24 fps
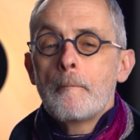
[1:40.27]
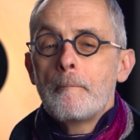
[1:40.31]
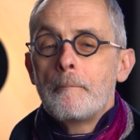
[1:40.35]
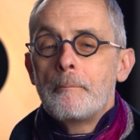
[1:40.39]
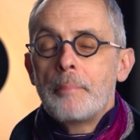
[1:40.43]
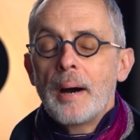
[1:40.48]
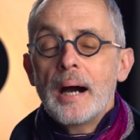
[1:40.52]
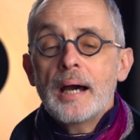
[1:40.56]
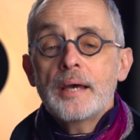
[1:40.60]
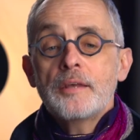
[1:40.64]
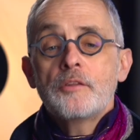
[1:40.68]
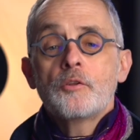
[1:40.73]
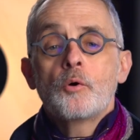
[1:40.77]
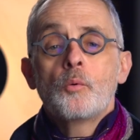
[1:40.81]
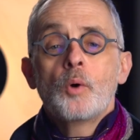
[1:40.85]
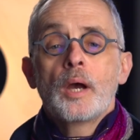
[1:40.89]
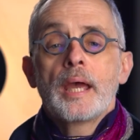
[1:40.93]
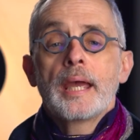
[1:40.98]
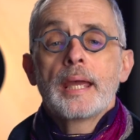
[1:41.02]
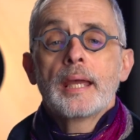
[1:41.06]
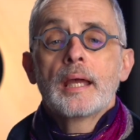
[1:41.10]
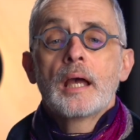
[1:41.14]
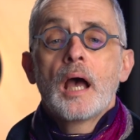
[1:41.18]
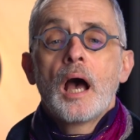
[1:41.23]
By the
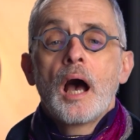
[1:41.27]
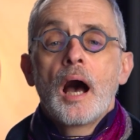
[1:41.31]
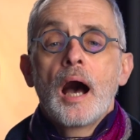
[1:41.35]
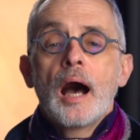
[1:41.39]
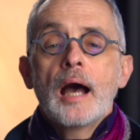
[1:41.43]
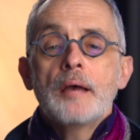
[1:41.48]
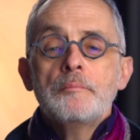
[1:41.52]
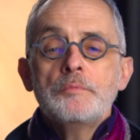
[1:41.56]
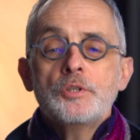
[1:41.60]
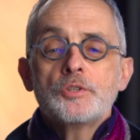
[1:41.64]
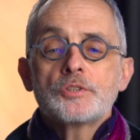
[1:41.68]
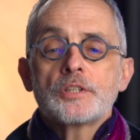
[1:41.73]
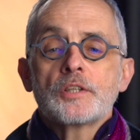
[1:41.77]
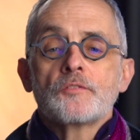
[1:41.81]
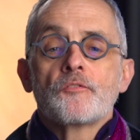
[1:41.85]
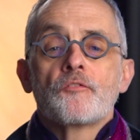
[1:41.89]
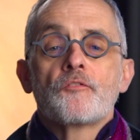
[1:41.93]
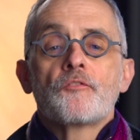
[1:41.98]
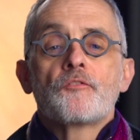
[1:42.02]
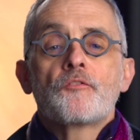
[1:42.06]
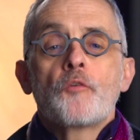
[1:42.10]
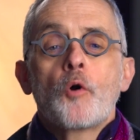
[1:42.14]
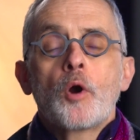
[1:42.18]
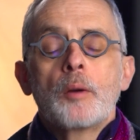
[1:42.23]
way, I'm using
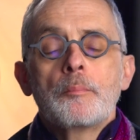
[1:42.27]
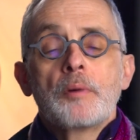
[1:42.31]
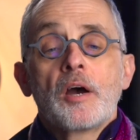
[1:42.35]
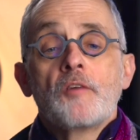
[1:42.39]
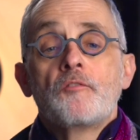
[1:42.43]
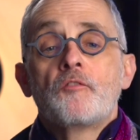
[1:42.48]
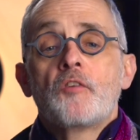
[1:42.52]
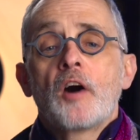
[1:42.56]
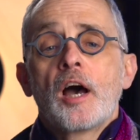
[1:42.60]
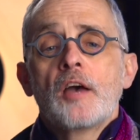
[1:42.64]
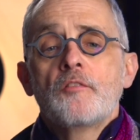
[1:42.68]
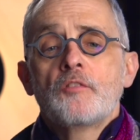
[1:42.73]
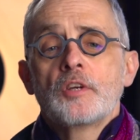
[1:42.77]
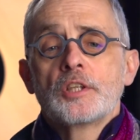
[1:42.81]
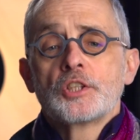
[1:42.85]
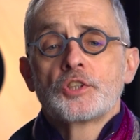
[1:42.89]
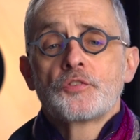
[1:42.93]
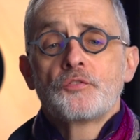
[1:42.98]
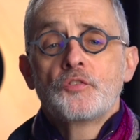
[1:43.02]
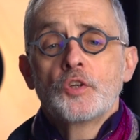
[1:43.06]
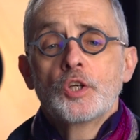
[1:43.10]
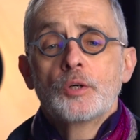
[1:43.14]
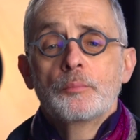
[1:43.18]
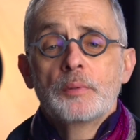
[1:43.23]
4x5-inch
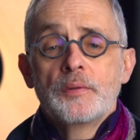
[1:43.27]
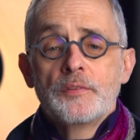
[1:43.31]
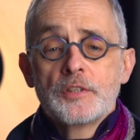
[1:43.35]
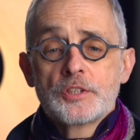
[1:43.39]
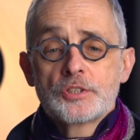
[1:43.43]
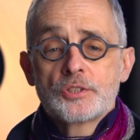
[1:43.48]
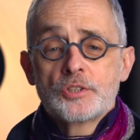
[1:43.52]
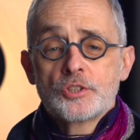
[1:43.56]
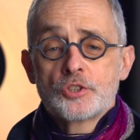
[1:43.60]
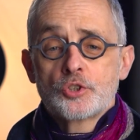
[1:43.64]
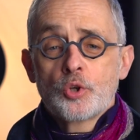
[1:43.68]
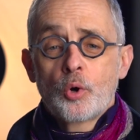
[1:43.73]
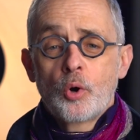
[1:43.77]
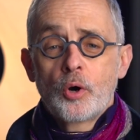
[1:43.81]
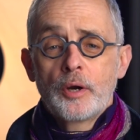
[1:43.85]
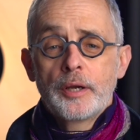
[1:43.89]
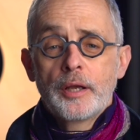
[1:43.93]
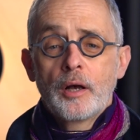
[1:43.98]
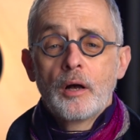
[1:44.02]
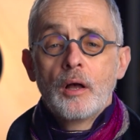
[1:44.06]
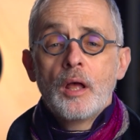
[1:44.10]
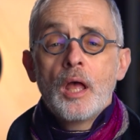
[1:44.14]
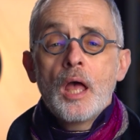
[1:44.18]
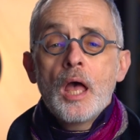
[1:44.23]
film in this
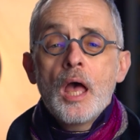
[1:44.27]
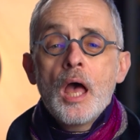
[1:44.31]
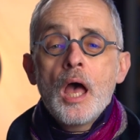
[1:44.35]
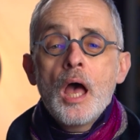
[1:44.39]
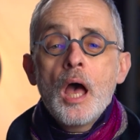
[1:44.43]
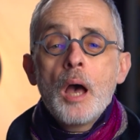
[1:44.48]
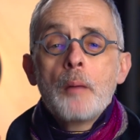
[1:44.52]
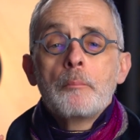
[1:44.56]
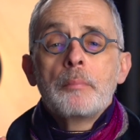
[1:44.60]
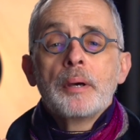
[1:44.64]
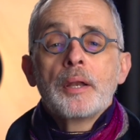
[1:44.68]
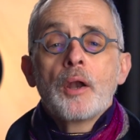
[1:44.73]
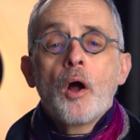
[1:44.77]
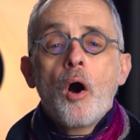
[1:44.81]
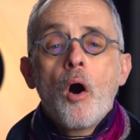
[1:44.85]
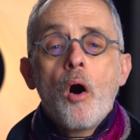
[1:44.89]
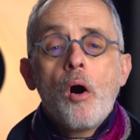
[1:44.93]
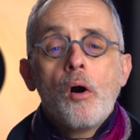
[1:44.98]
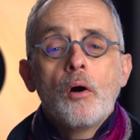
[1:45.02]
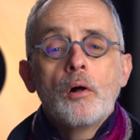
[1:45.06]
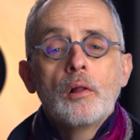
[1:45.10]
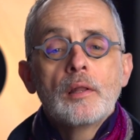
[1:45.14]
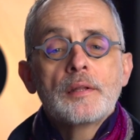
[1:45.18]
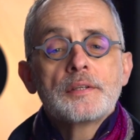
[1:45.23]
tutorial, but
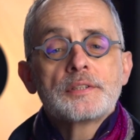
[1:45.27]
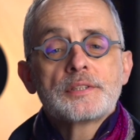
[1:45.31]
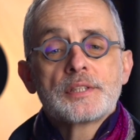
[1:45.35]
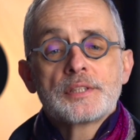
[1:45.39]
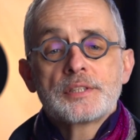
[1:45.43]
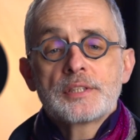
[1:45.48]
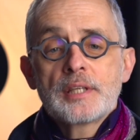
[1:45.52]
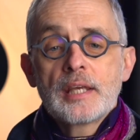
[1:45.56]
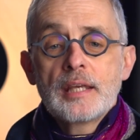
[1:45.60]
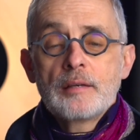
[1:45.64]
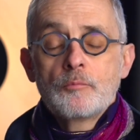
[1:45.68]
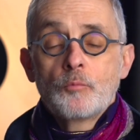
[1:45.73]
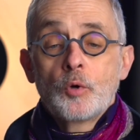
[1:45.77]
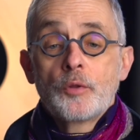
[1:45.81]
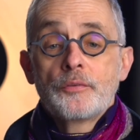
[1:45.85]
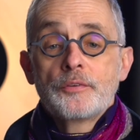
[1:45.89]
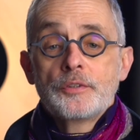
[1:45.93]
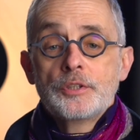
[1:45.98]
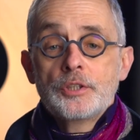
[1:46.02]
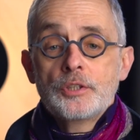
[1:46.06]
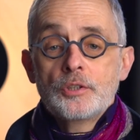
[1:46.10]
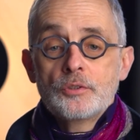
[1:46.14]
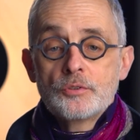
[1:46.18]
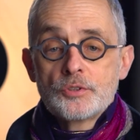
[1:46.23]
all is the same whether
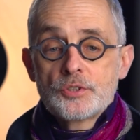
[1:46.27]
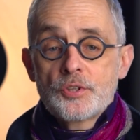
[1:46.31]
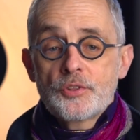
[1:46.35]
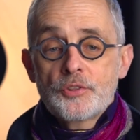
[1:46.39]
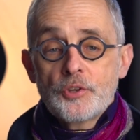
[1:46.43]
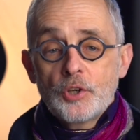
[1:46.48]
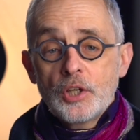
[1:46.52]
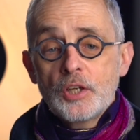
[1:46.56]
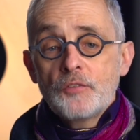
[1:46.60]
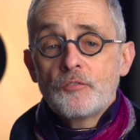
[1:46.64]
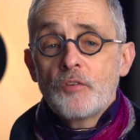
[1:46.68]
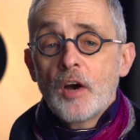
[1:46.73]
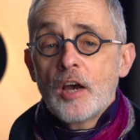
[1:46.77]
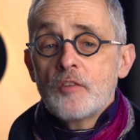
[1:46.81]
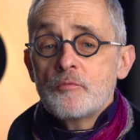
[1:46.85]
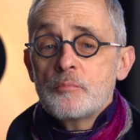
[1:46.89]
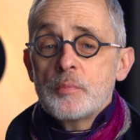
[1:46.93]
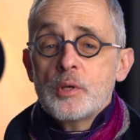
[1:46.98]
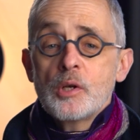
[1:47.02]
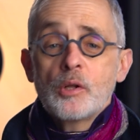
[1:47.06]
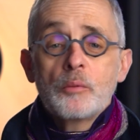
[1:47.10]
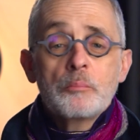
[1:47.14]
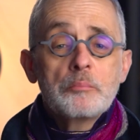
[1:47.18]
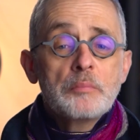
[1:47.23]
you use
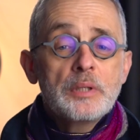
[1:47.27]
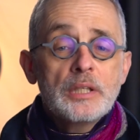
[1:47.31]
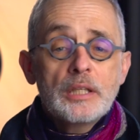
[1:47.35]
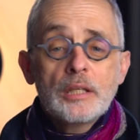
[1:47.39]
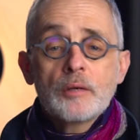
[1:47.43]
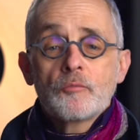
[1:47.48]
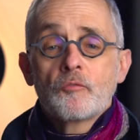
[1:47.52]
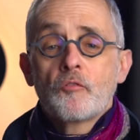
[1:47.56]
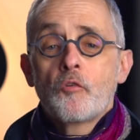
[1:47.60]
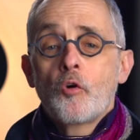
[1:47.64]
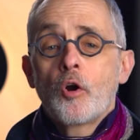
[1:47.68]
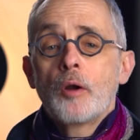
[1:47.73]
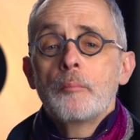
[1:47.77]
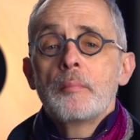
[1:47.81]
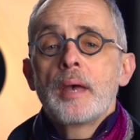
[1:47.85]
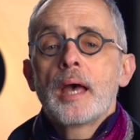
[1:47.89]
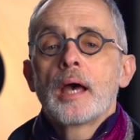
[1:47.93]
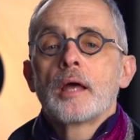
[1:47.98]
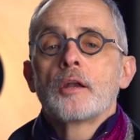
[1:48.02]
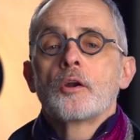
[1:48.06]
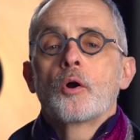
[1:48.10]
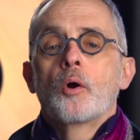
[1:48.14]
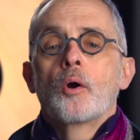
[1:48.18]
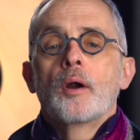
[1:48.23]
35mm medium
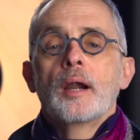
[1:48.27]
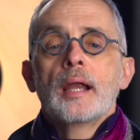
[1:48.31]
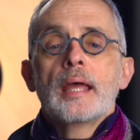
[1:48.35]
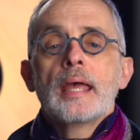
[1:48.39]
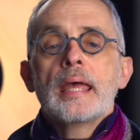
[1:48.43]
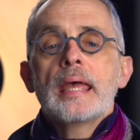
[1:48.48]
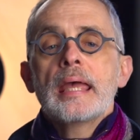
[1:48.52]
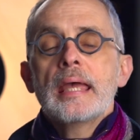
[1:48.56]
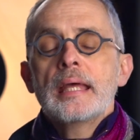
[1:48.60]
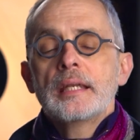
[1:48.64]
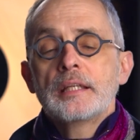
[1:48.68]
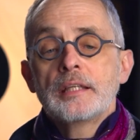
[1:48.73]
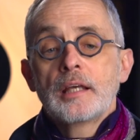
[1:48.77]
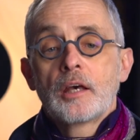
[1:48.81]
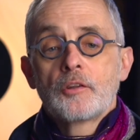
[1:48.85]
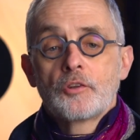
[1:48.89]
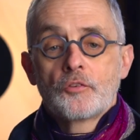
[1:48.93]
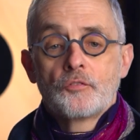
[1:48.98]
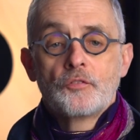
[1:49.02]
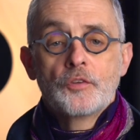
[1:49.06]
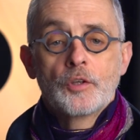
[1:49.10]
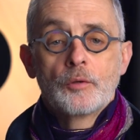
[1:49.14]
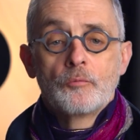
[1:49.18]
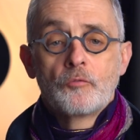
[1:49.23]
format or any
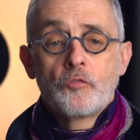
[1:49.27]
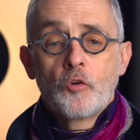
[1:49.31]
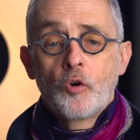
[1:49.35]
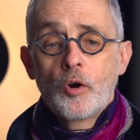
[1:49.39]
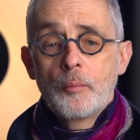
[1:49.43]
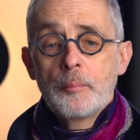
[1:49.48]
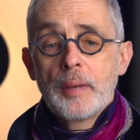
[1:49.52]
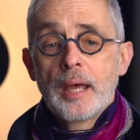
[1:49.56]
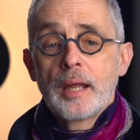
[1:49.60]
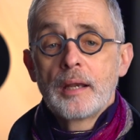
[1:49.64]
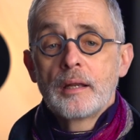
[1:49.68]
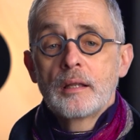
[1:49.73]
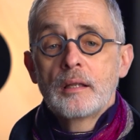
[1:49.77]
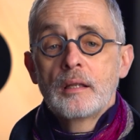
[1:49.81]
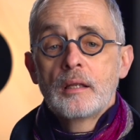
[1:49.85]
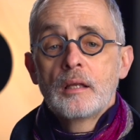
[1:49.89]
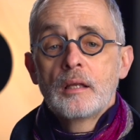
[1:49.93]
other film format.